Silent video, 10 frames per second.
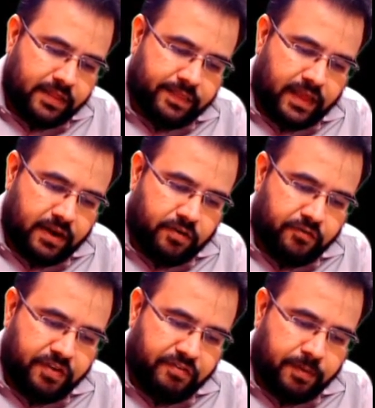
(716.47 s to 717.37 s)
then
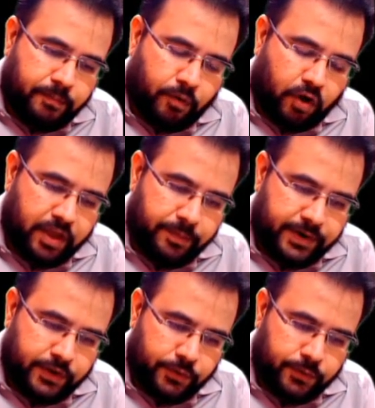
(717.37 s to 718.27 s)
we will prohibit
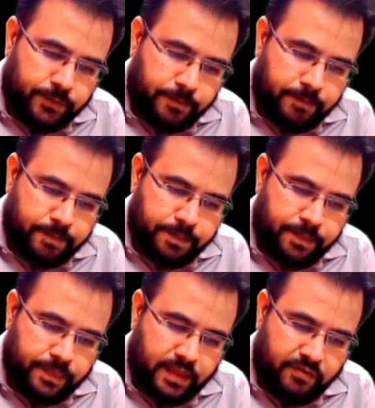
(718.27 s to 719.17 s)
you.
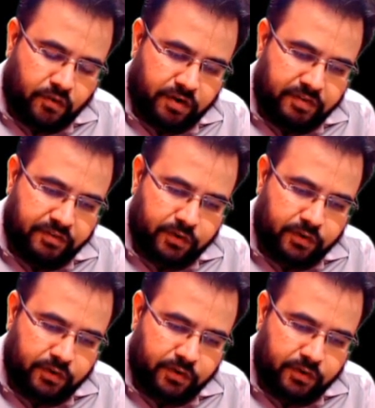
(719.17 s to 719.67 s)
Then what we will do,